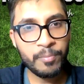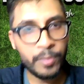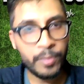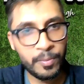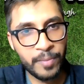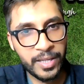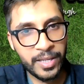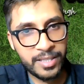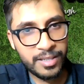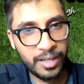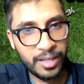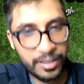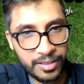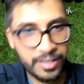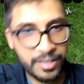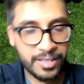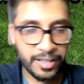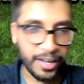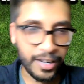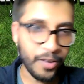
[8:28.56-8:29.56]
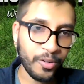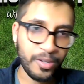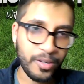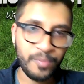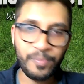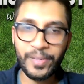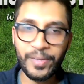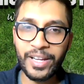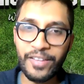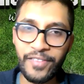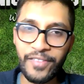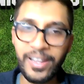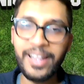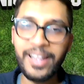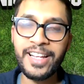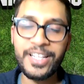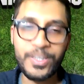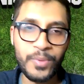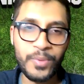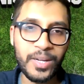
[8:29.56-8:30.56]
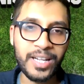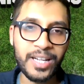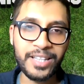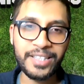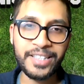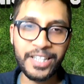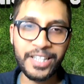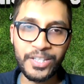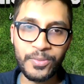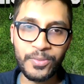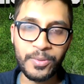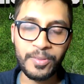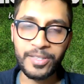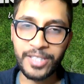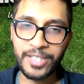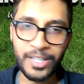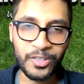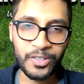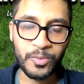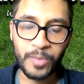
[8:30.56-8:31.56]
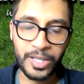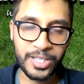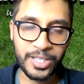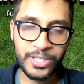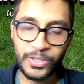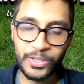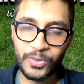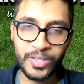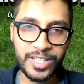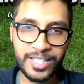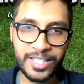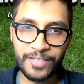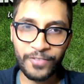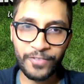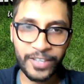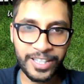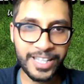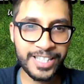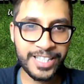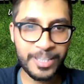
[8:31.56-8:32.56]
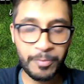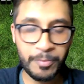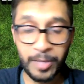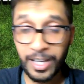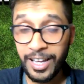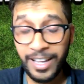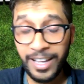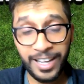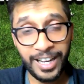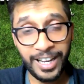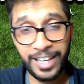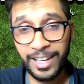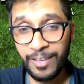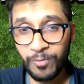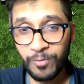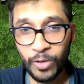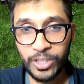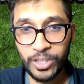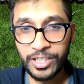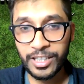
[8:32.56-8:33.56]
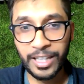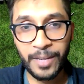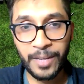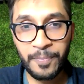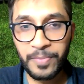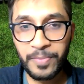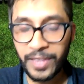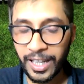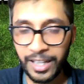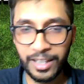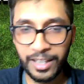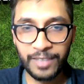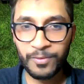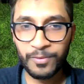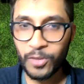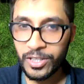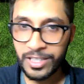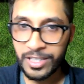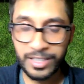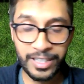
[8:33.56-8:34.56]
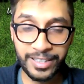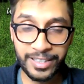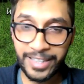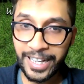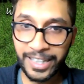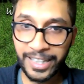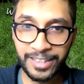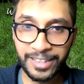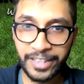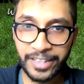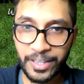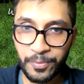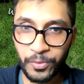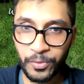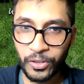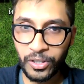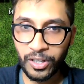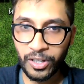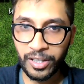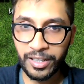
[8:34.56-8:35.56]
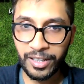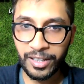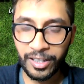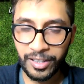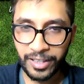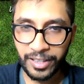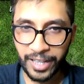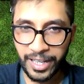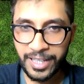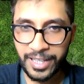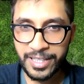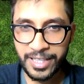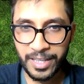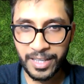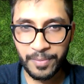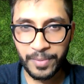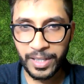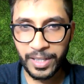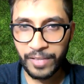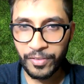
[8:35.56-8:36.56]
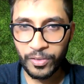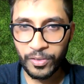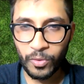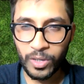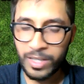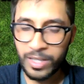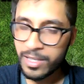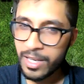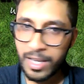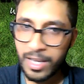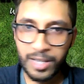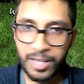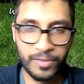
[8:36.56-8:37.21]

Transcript: but makes others around him play well as well. I think that's what Lisandro Martinez is doing. He's a fantastic player. I love watching him. I love watching that tackle that he put on Dennis, I believe it was